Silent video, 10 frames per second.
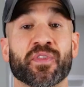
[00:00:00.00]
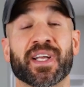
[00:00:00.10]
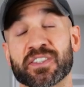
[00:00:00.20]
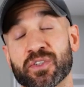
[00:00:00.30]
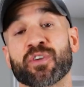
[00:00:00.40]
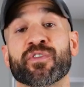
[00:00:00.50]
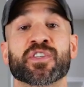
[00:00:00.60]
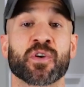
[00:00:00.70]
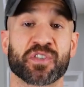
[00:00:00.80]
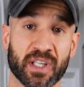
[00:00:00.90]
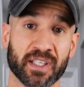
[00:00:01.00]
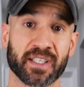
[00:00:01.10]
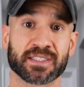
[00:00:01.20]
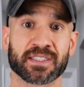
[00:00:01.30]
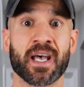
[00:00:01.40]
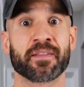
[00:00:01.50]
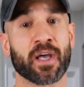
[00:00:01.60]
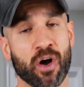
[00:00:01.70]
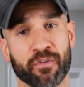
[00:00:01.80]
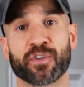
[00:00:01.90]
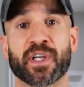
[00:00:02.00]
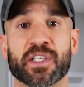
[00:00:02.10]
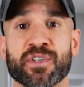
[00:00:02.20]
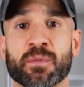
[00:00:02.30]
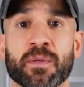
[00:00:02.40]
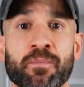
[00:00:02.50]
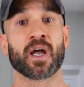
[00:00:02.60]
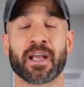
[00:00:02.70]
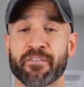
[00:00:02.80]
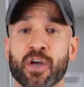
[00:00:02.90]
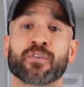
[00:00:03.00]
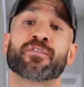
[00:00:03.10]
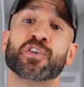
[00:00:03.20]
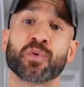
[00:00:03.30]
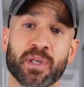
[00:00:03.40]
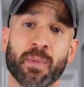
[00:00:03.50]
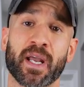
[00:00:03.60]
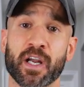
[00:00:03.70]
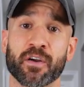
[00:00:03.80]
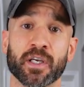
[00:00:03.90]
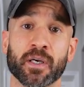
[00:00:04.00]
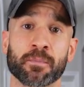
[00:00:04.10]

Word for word: Then I started researching clinics that offered that treatment, and I found a few in my area.